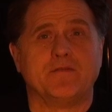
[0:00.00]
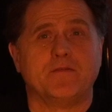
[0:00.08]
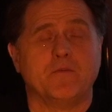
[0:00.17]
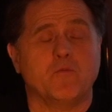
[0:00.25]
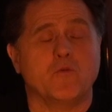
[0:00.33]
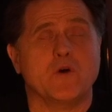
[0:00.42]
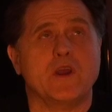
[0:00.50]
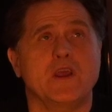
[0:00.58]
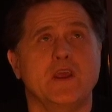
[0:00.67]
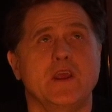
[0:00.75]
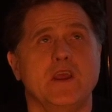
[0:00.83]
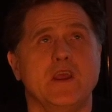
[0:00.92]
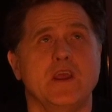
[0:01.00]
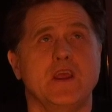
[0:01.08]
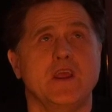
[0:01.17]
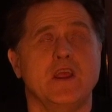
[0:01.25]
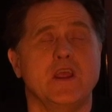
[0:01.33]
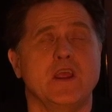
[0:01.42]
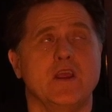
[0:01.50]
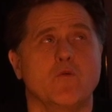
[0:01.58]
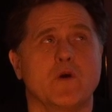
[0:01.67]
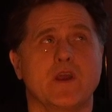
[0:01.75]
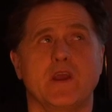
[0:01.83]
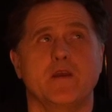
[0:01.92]
from way,
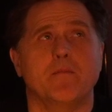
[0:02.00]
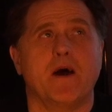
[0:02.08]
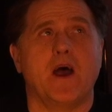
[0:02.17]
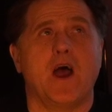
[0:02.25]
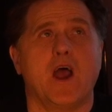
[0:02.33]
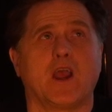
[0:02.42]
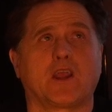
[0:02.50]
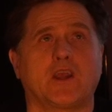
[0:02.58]
way back.